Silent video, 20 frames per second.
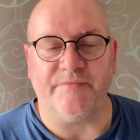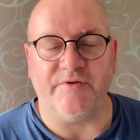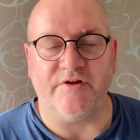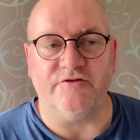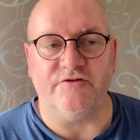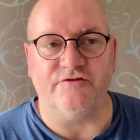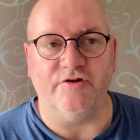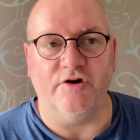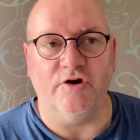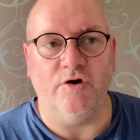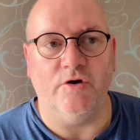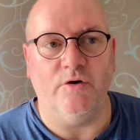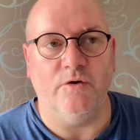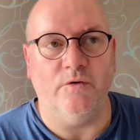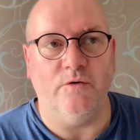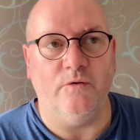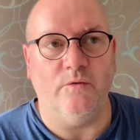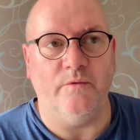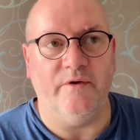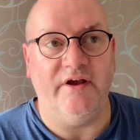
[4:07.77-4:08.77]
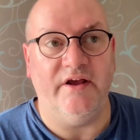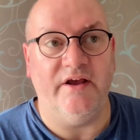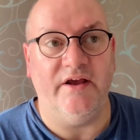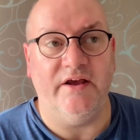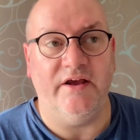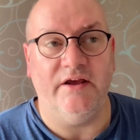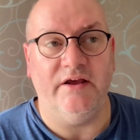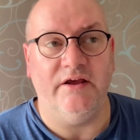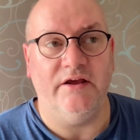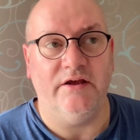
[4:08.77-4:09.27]
so
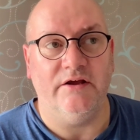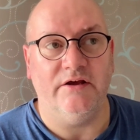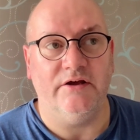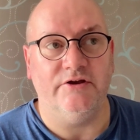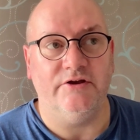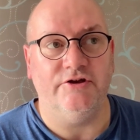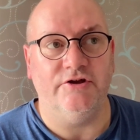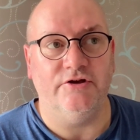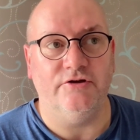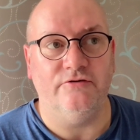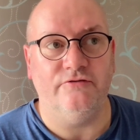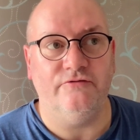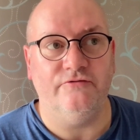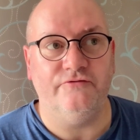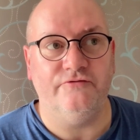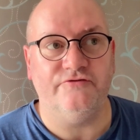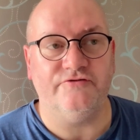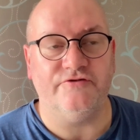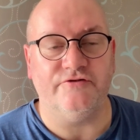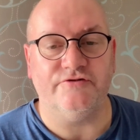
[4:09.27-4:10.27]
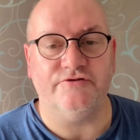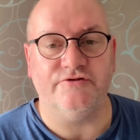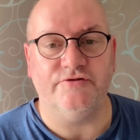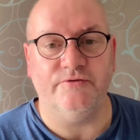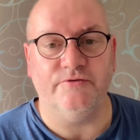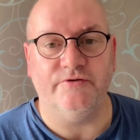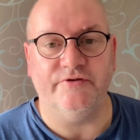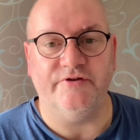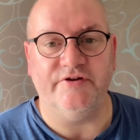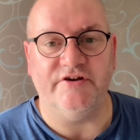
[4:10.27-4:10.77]
we used
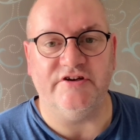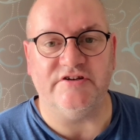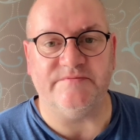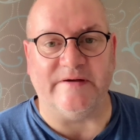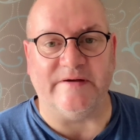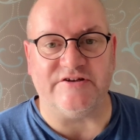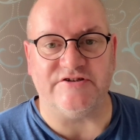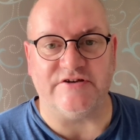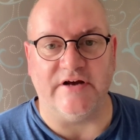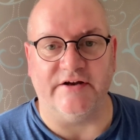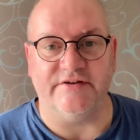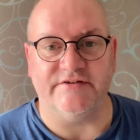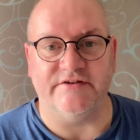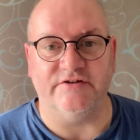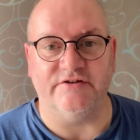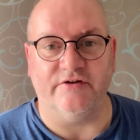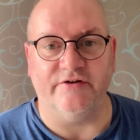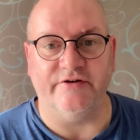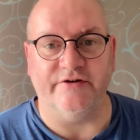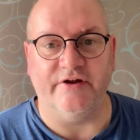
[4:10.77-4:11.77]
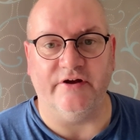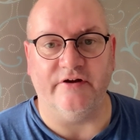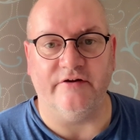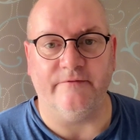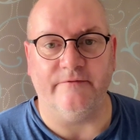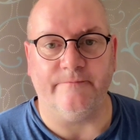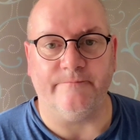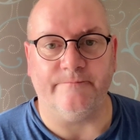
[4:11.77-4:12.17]
2 of the specialty dining